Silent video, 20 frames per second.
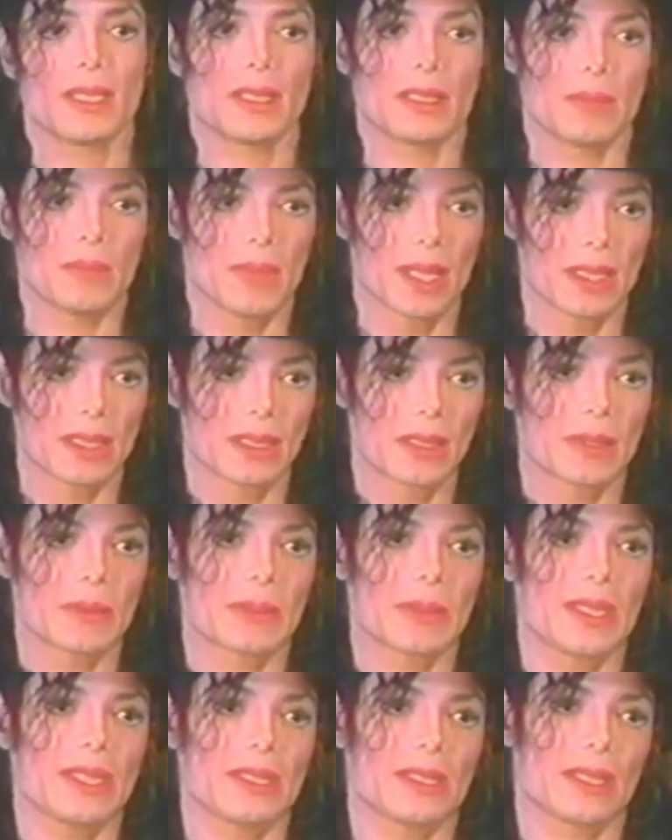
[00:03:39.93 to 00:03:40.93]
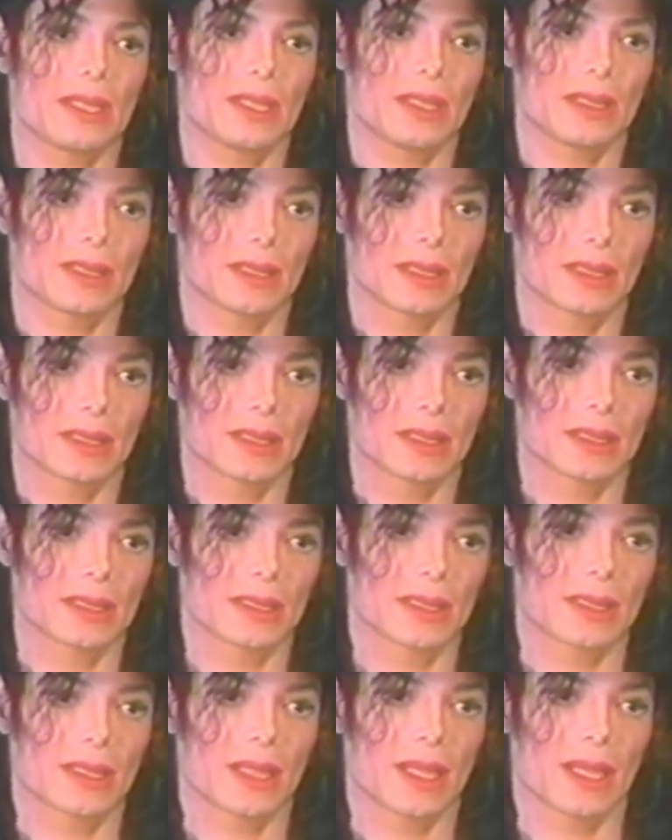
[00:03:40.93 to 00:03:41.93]
Then Mother Teresa
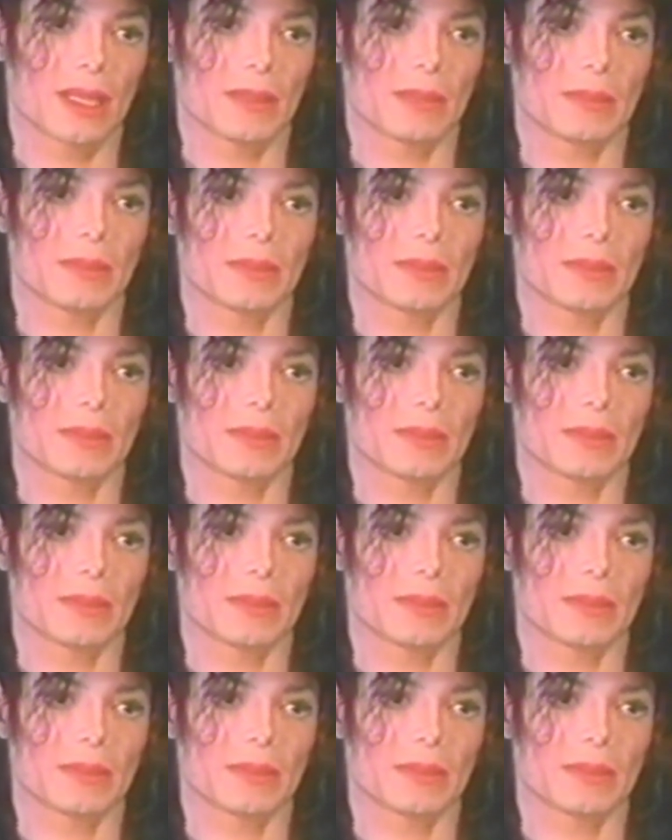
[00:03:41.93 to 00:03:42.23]
came.